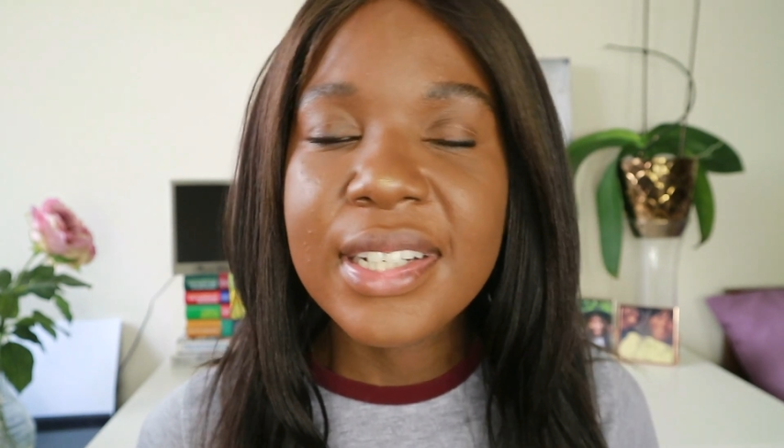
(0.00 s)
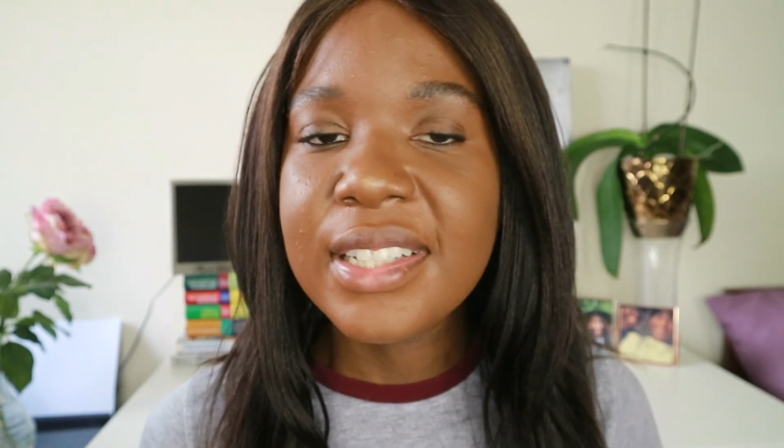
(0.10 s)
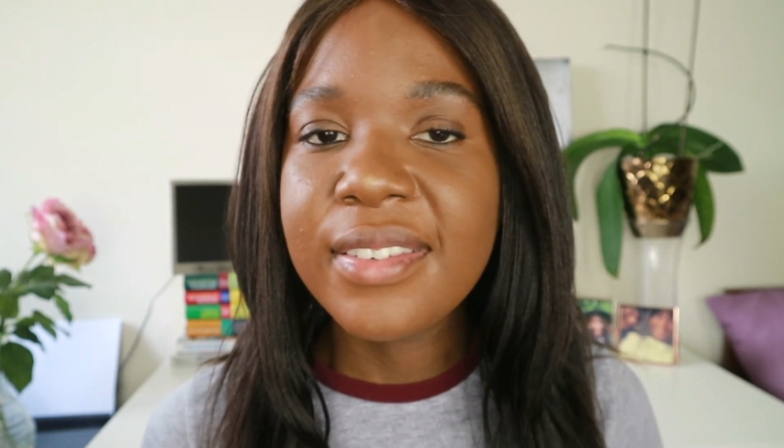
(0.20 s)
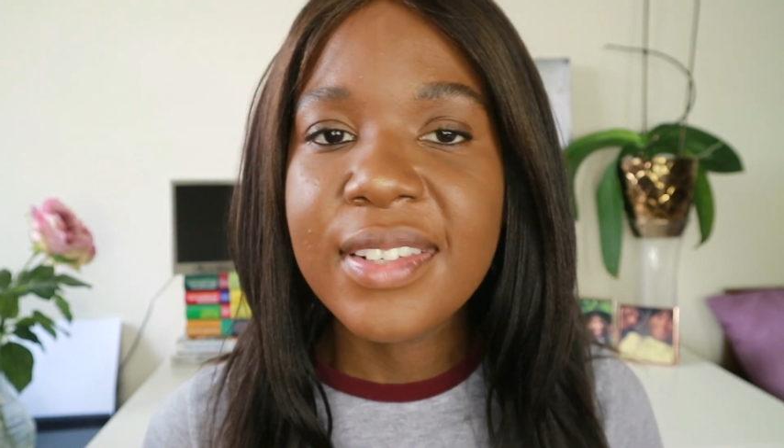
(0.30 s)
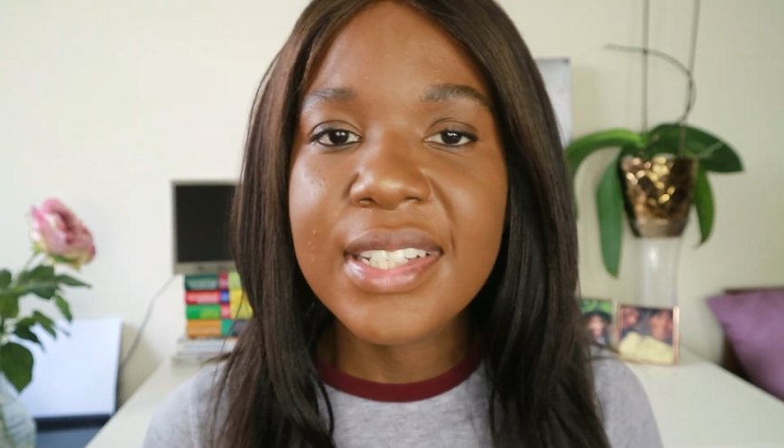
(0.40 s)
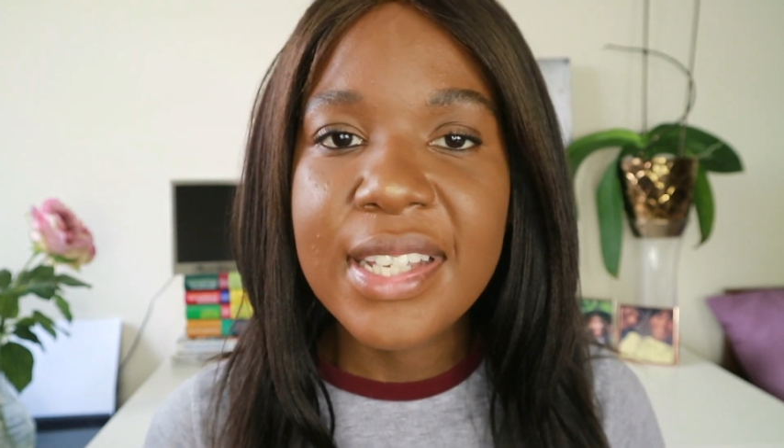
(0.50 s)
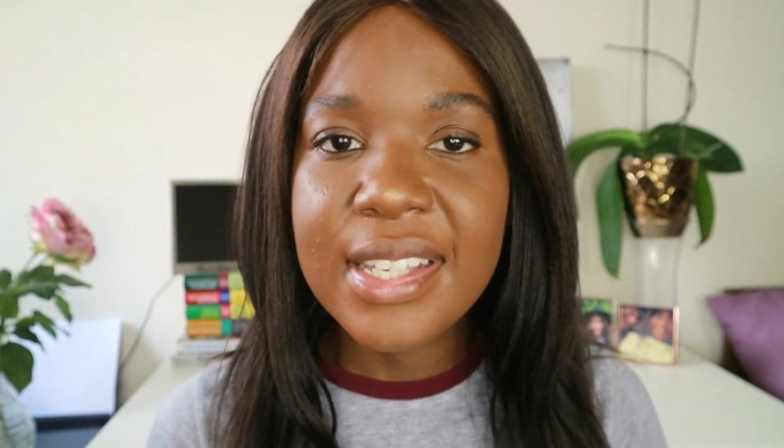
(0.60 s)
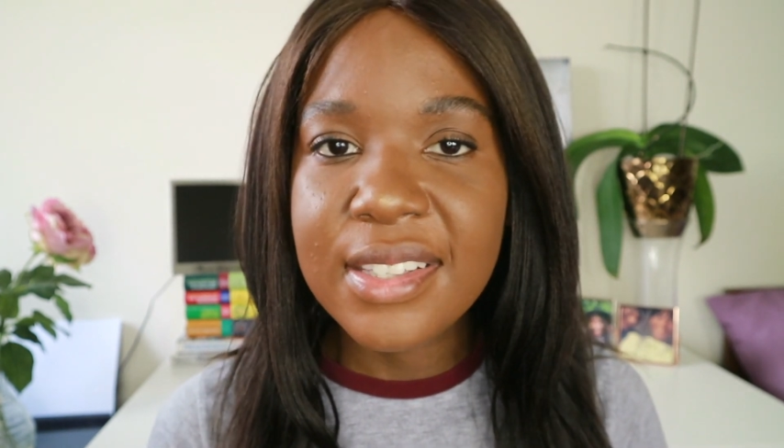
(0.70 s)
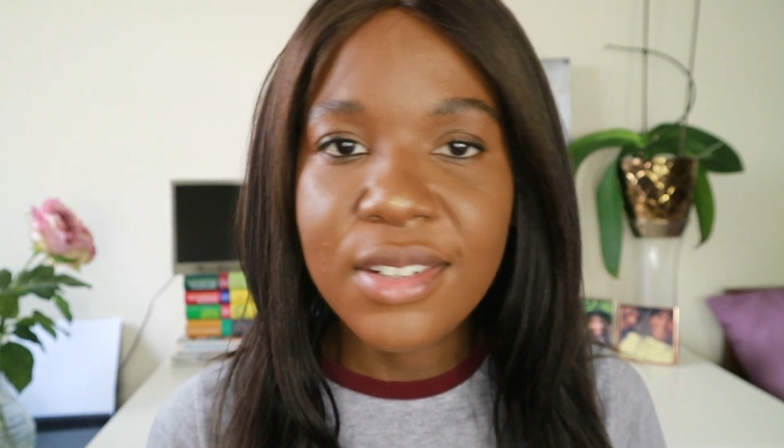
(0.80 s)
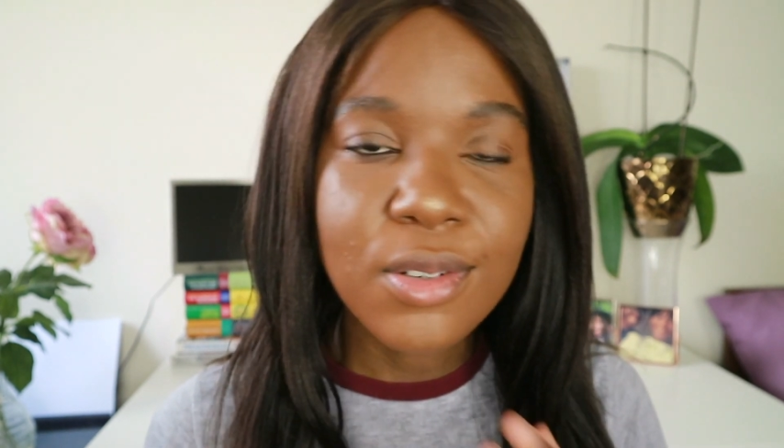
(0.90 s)

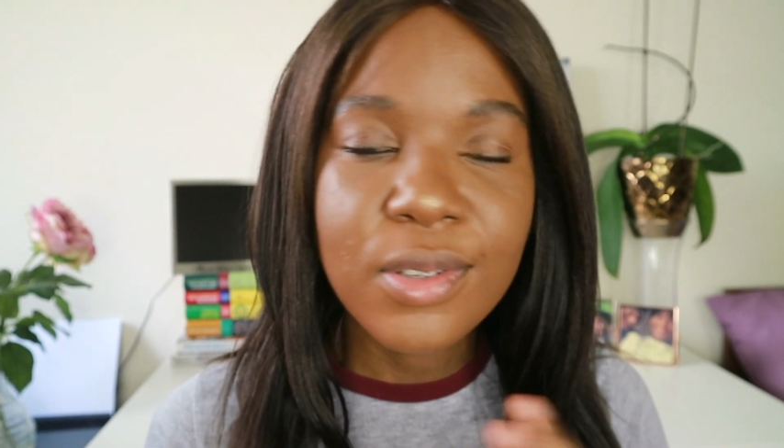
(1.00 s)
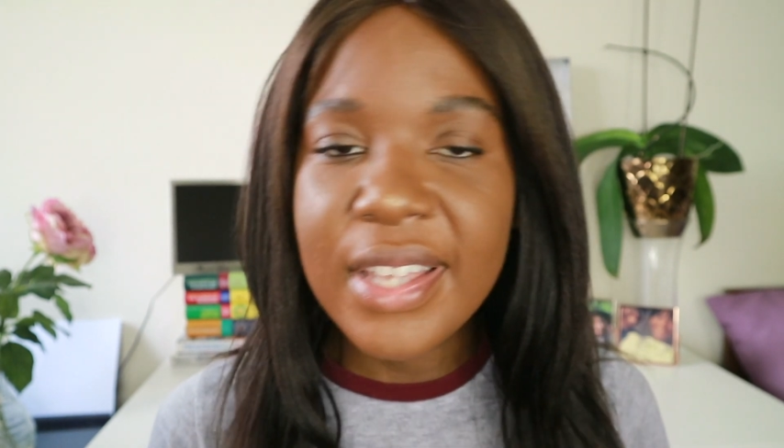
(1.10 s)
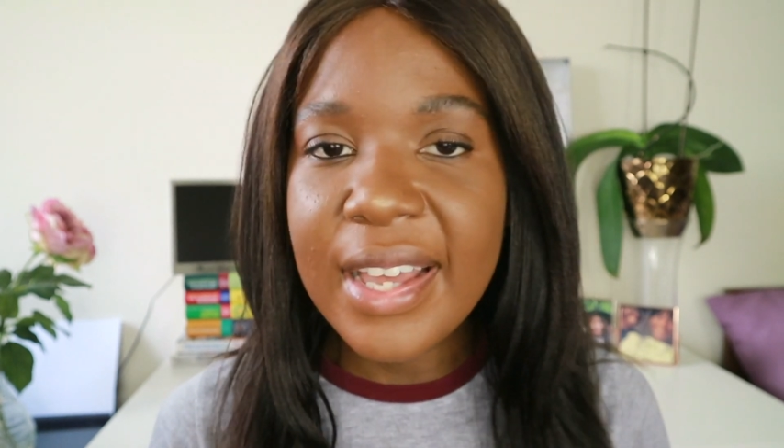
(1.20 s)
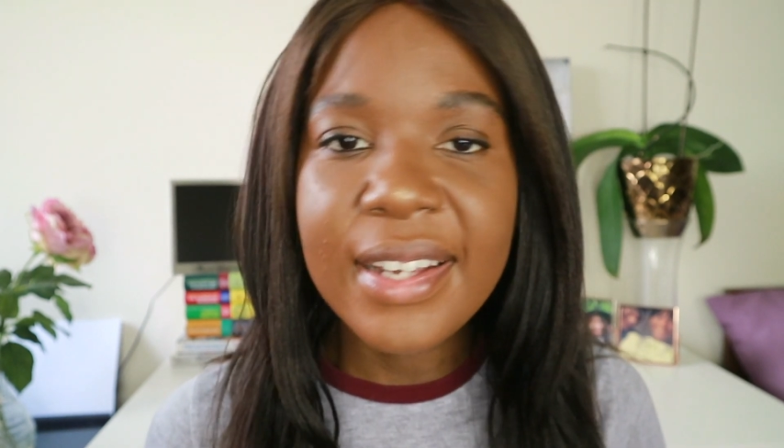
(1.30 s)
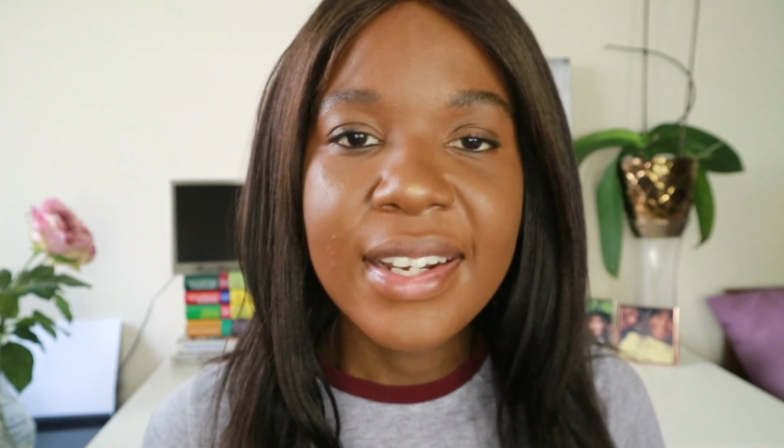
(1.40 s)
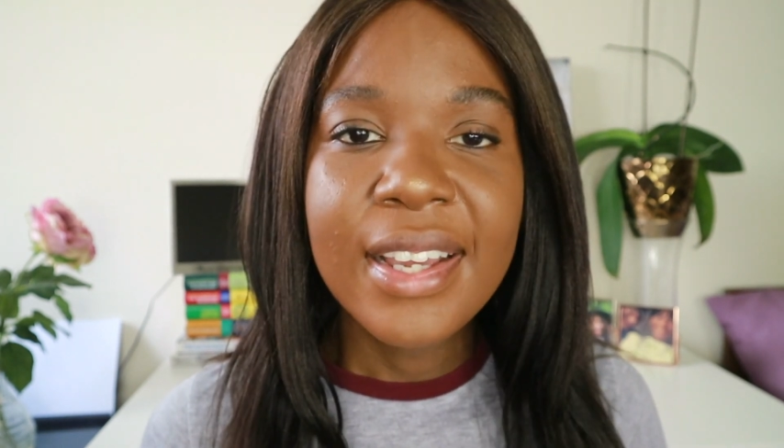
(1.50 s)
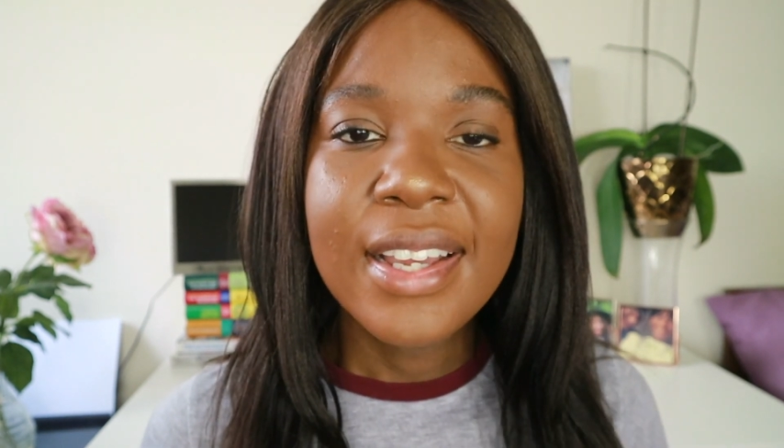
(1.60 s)
activities and all that.